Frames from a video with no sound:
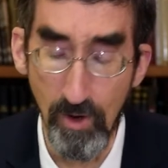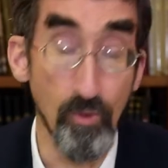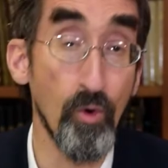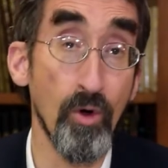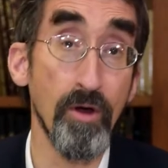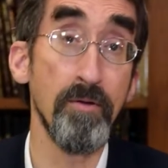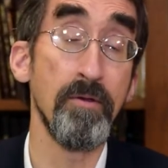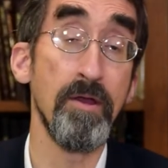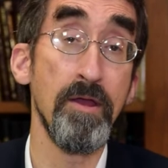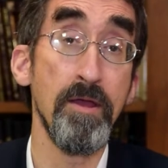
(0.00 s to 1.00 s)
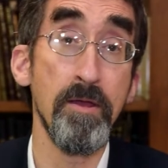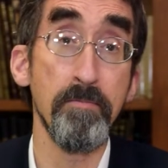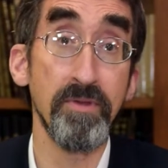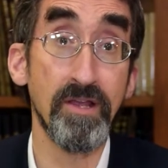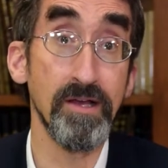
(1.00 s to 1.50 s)
Or
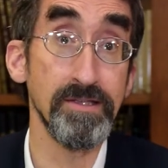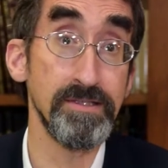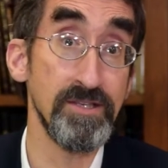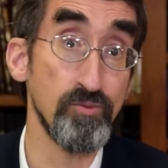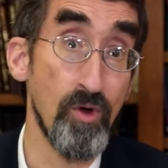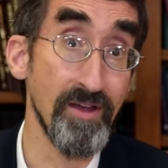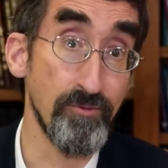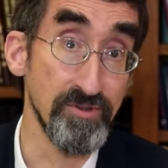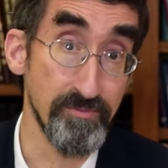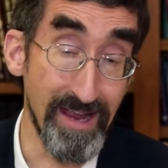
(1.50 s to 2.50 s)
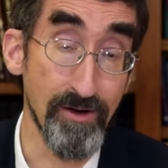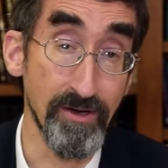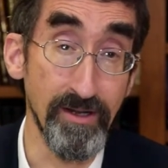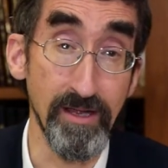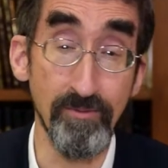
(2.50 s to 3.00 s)
because his wife was
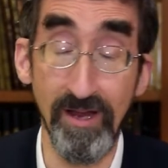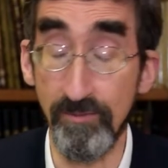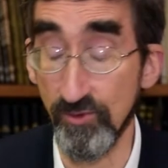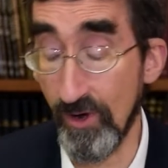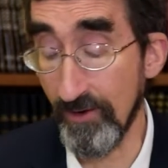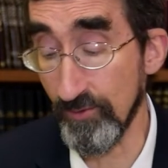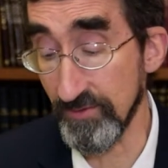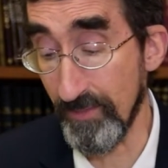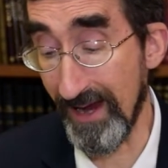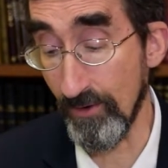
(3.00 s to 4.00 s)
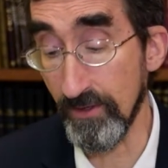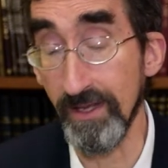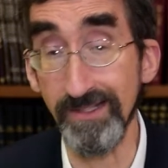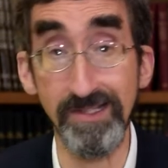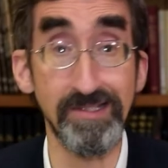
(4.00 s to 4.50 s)
barren, Abraham's wife was barren,
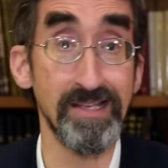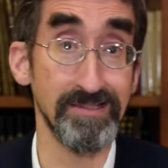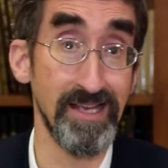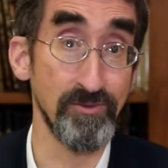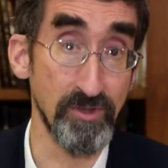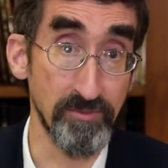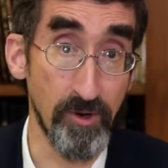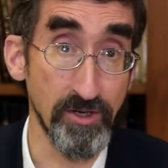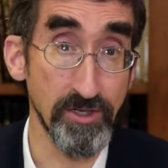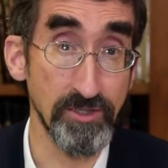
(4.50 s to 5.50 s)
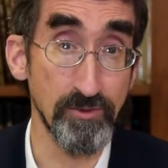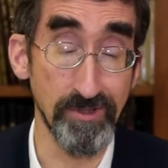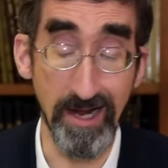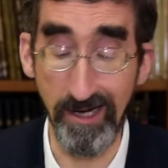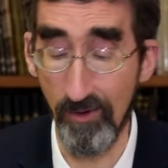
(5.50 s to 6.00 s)
as it says in last week's Parsha, she was
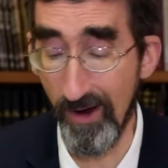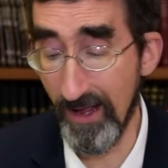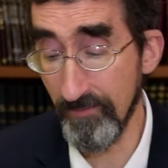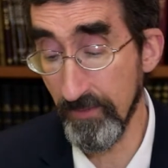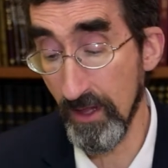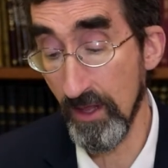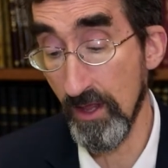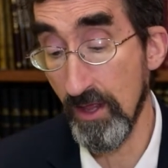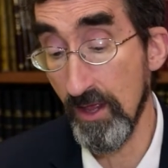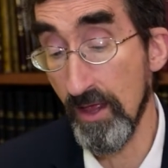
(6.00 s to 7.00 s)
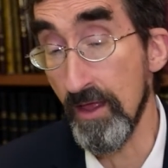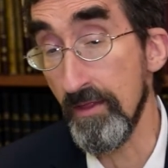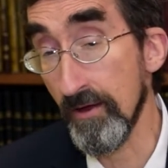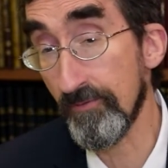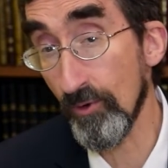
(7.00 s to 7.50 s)
Akara.
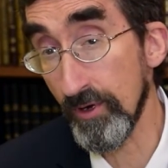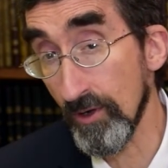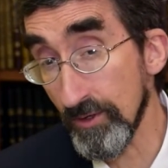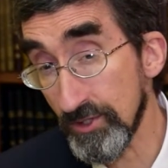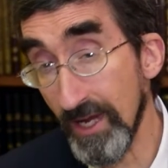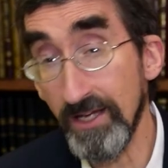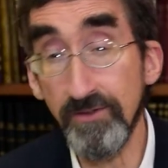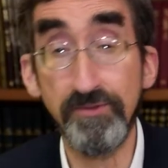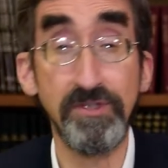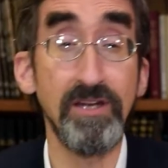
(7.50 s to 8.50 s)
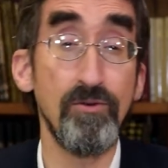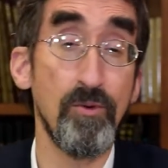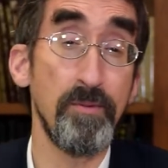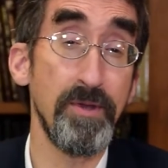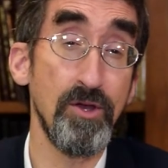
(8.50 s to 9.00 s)
Therefore, you know, a change of scenery
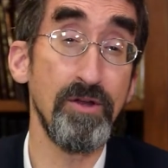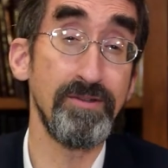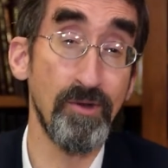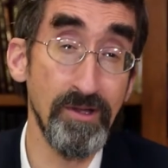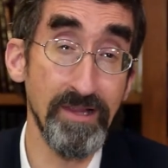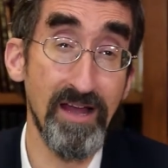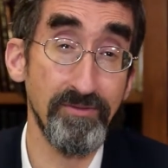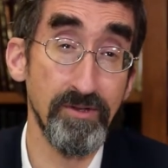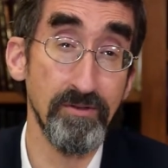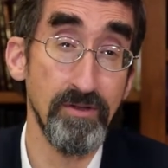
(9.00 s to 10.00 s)
would be good, so he left.